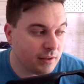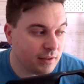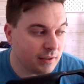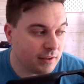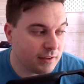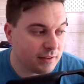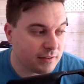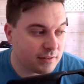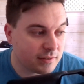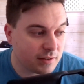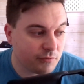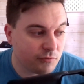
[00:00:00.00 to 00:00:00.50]

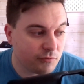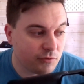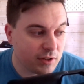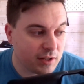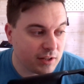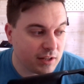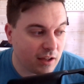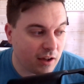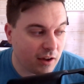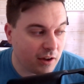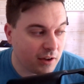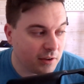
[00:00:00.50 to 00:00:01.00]
is something
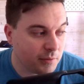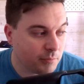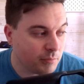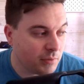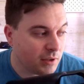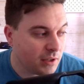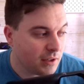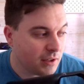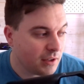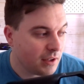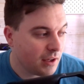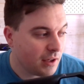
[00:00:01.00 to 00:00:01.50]
that I'm
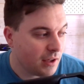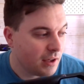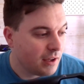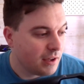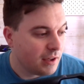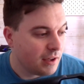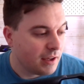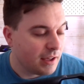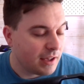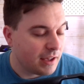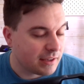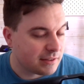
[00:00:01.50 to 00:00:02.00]

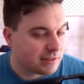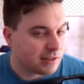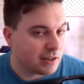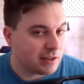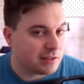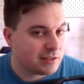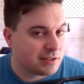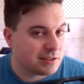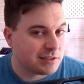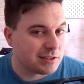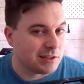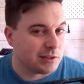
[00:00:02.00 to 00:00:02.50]

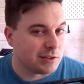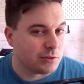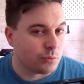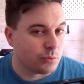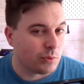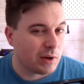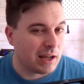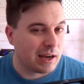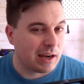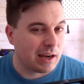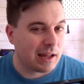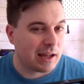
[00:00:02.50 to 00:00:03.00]
excited as
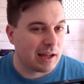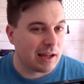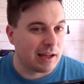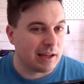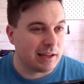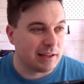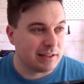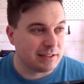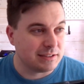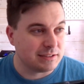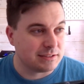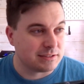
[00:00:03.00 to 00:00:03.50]
well
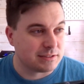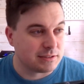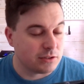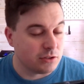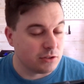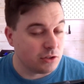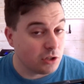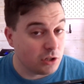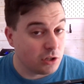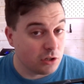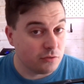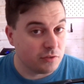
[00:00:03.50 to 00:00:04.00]
as
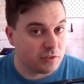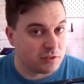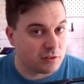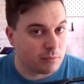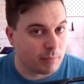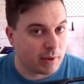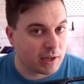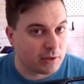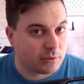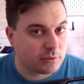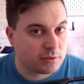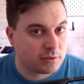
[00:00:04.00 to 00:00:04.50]
nervous
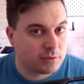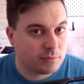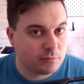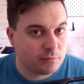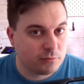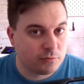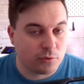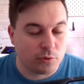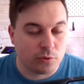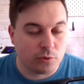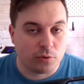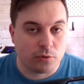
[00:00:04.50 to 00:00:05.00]
about
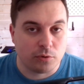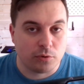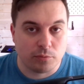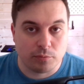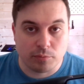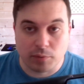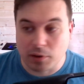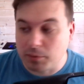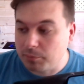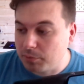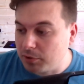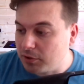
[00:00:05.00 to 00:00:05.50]
for
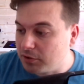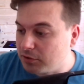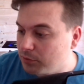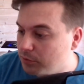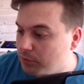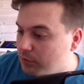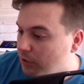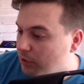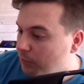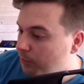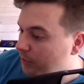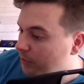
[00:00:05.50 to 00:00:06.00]
my personal
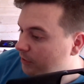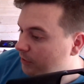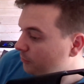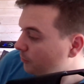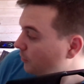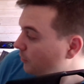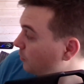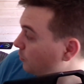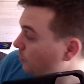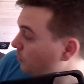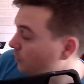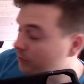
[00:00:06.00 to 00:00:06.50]
self, because
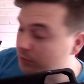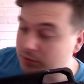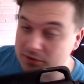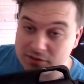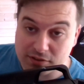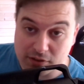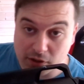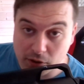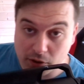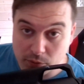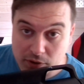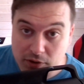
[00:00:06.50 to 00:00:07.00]
my wheel is
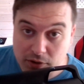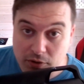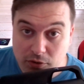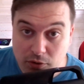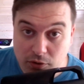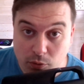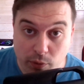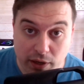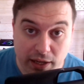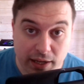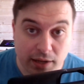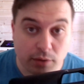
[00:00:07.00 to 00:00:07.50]
slowly on
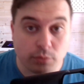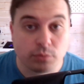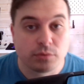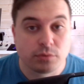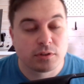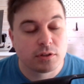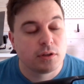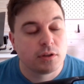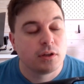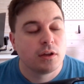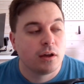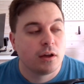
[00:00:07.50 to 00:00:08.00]
the way out.
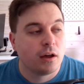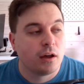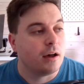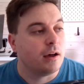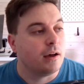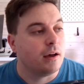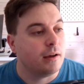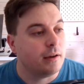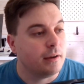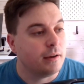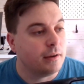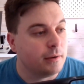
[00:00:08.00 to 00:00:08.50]

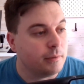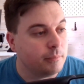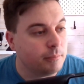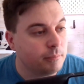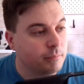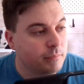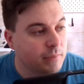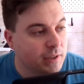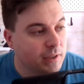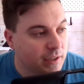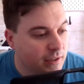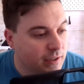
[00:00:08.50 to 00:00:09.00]

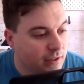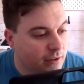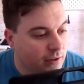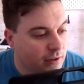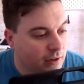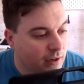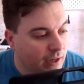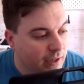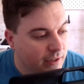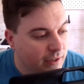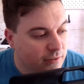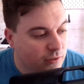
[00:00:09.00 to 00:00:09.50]
It
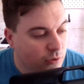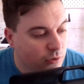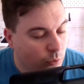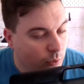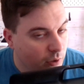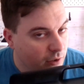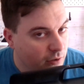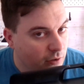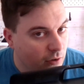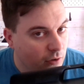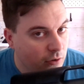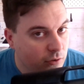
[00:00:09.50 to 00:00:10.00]
clicks
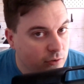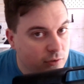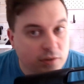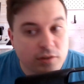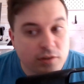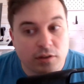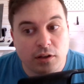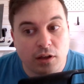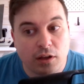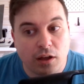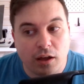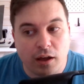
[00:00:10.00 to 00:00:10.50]
quite a lot,
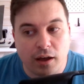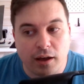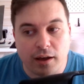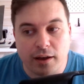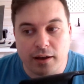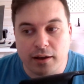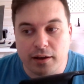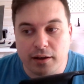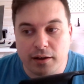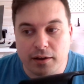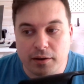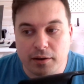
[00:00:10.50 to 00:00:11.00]

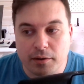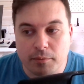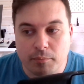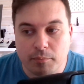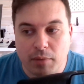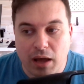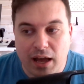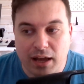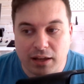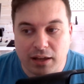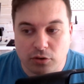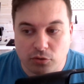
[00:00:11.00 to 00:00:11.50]
and
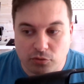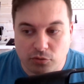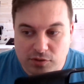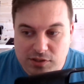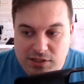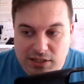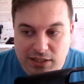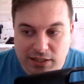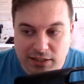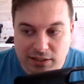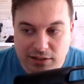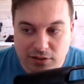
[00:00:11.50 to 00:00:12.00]

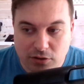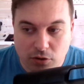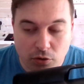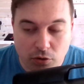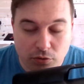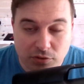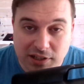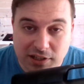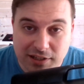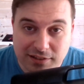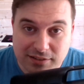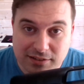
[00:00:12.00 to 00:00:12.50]
obviously the
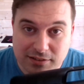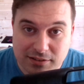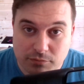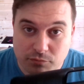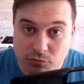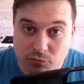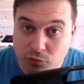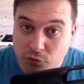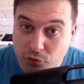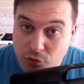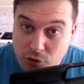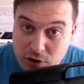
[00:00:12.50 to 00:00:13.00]
content
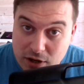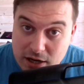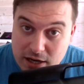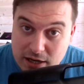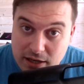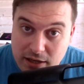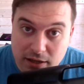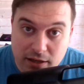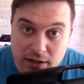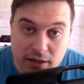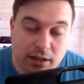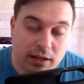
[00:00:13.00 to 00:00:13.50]
isn't
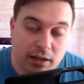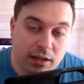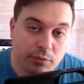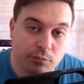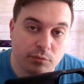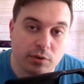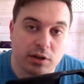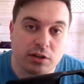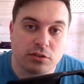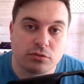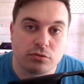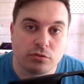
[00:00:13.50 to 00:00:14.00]
free in
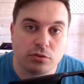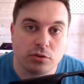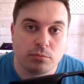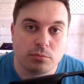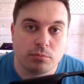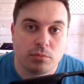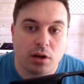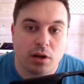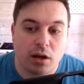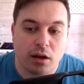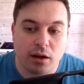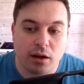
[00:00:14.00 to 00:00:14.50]
RaceRoom,